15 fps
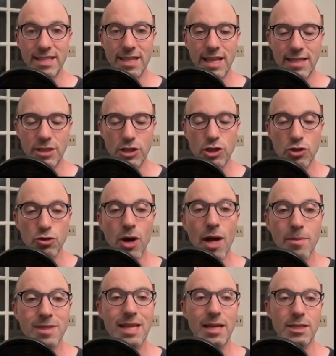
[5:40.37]
that
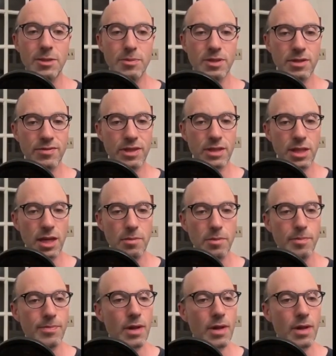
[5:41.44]
describes that specific type.